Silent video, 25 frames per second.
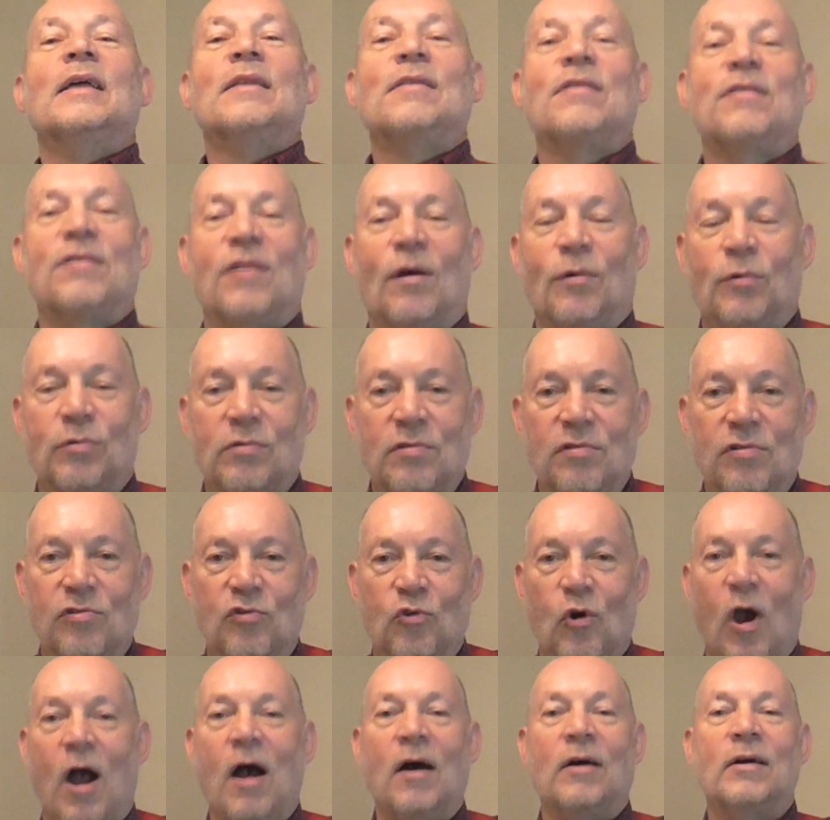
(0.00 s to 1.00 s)
so
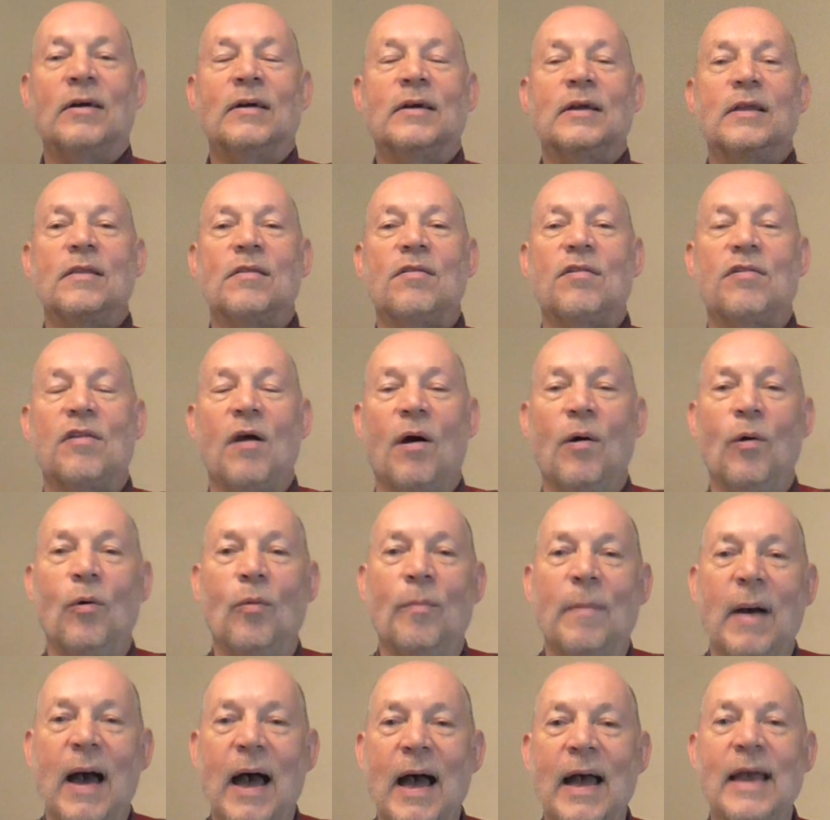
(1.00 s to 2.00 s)
strong and so
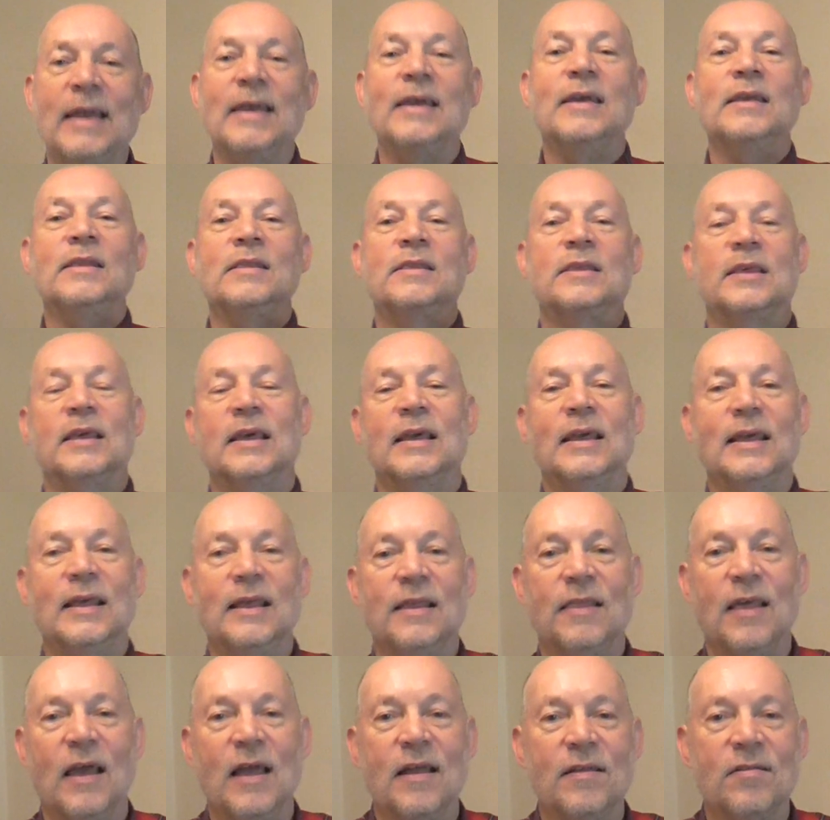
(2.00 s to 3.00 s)

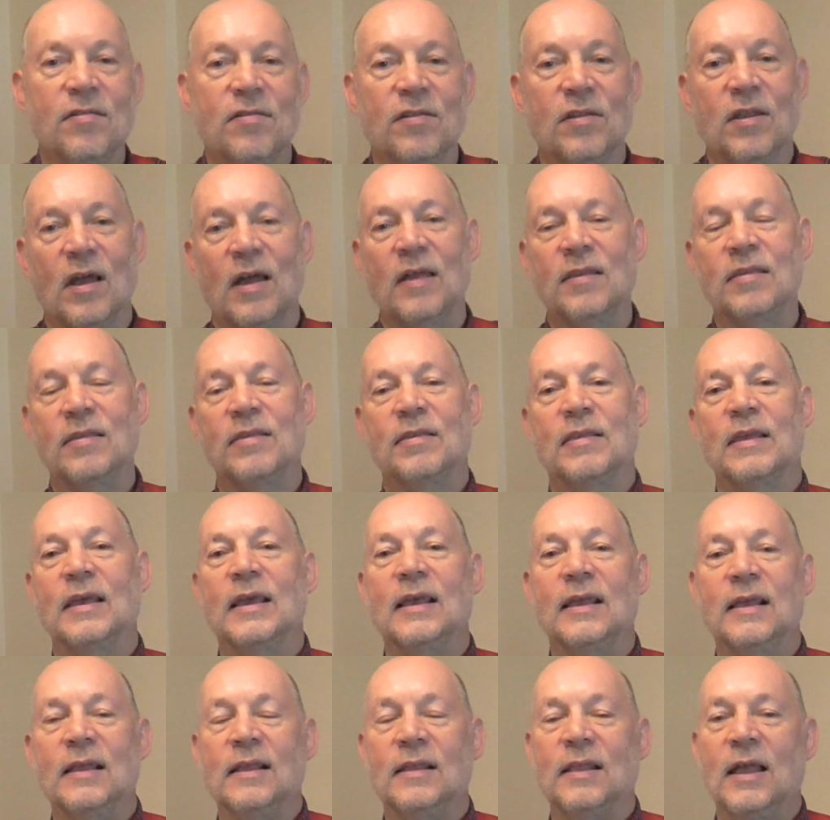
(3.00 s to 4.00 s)
mighty, there's
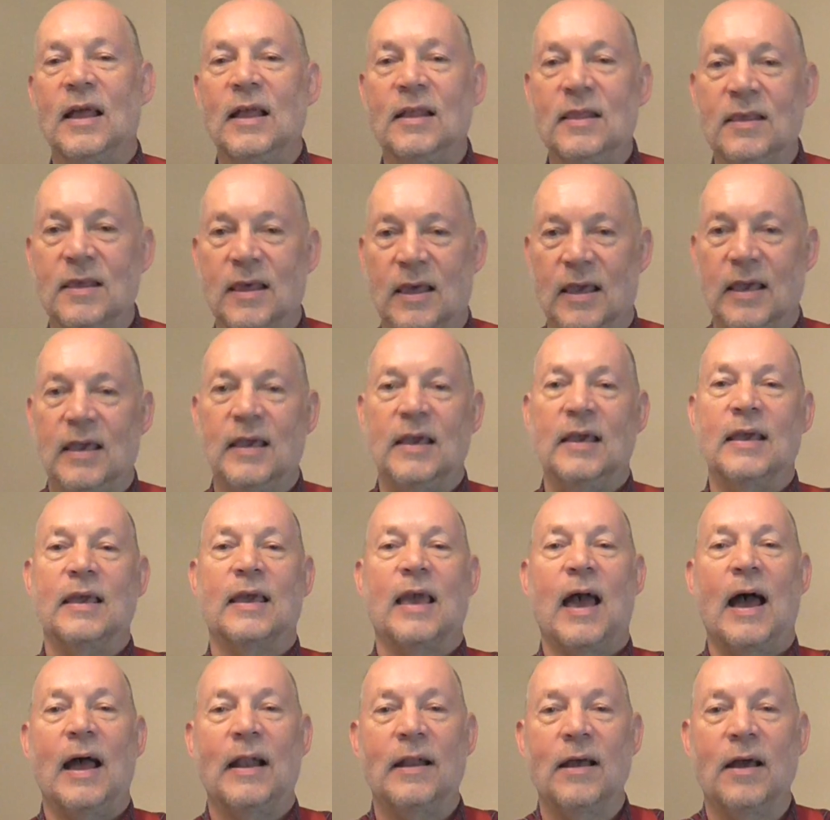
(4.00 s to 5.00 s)
nothing that he
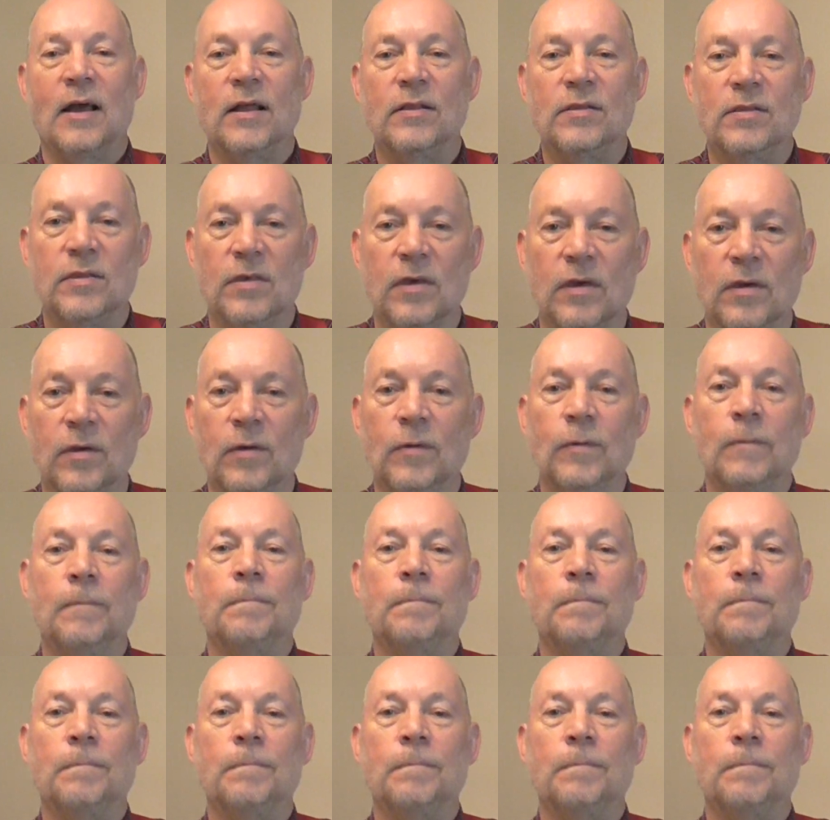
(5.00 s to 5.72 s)
cannot do.